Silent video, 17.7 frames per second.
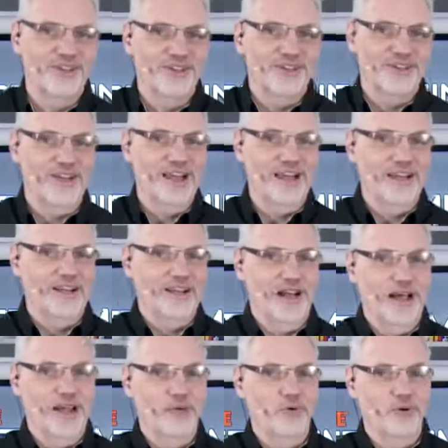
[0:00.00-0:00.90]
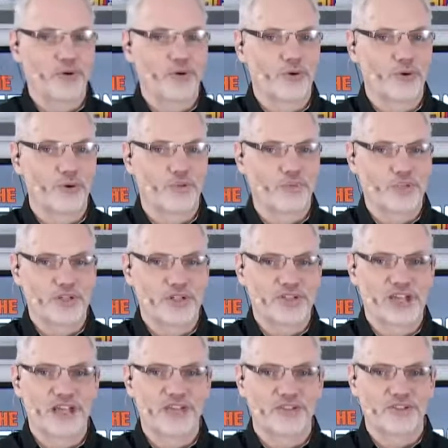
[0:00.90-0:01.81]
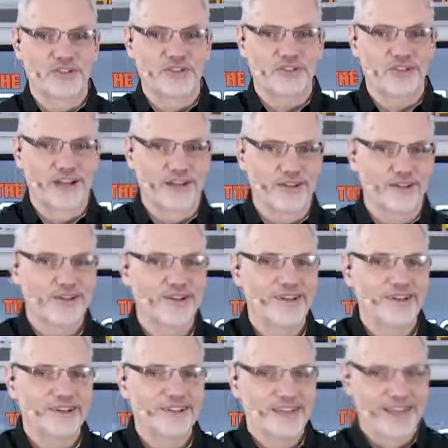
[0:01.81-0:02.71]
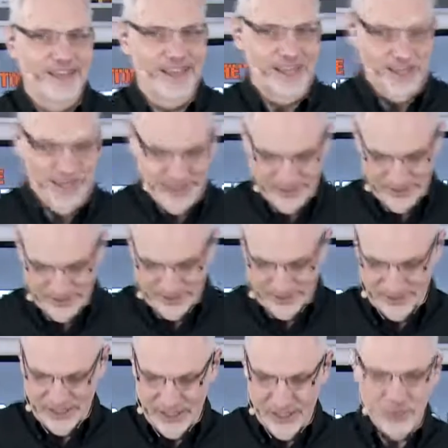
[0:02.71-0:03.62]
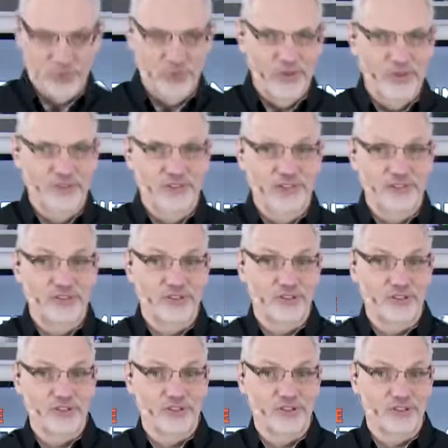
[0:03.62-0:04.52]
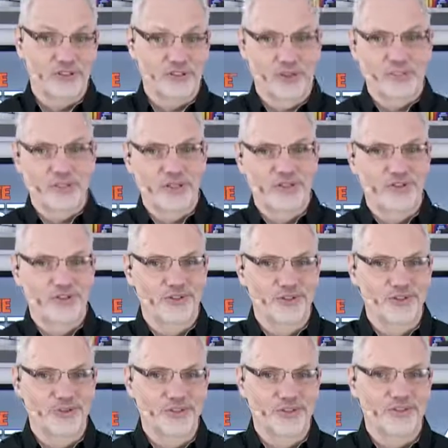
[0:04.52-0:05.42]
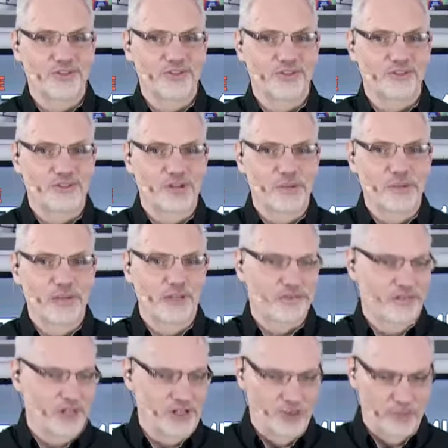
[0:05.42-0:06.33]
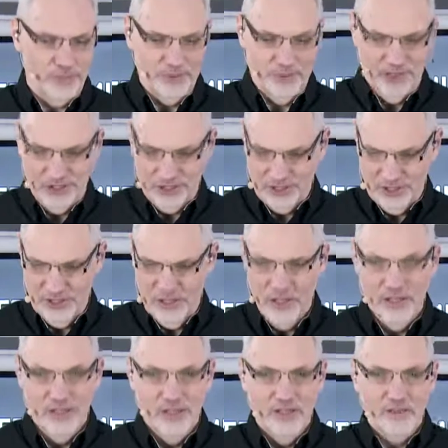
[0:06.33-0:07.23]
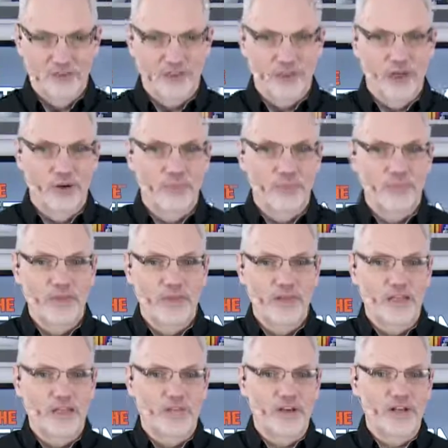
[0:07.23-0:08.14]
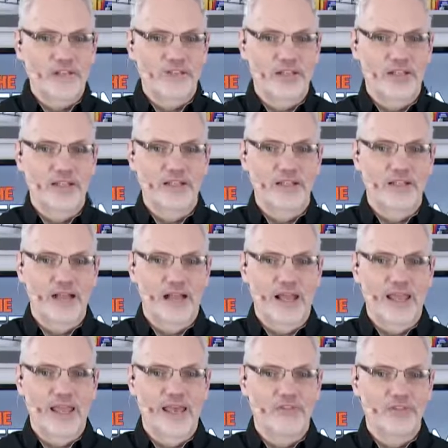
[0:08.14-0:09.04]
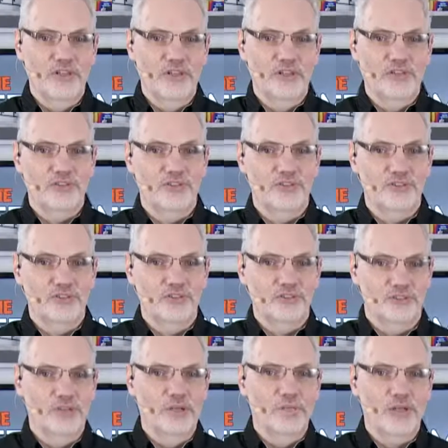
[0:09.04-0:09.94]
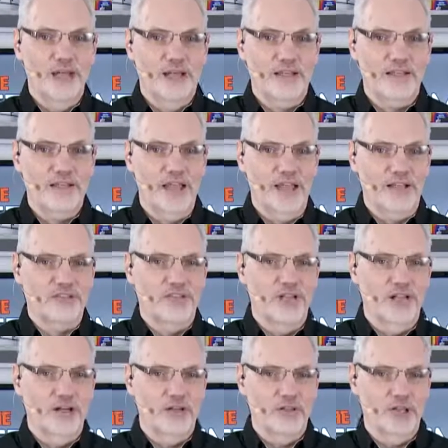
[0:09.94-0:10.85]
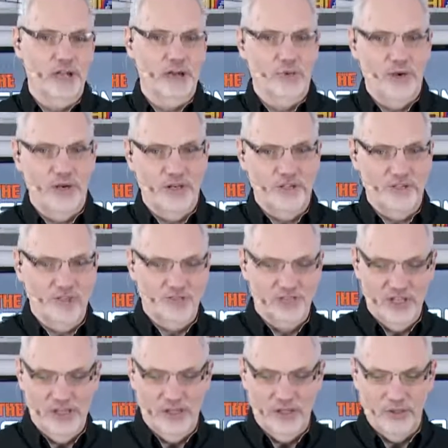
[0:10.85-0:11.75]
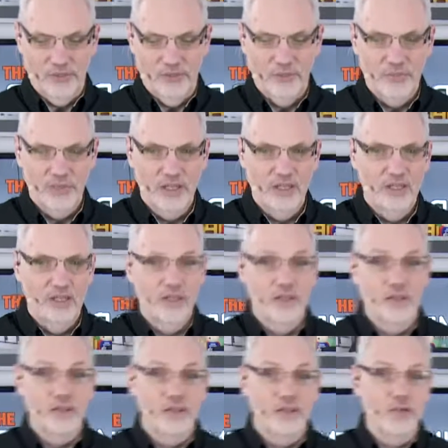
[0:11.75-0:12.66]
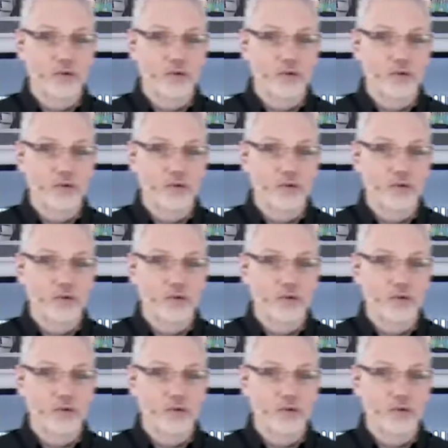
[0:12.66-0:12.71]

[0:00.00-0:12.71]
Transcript: that I will pretend to sell. And each one of these is something to do with streaming and video production. So if I said I have this Stream Deck XL that I wanted to sell, the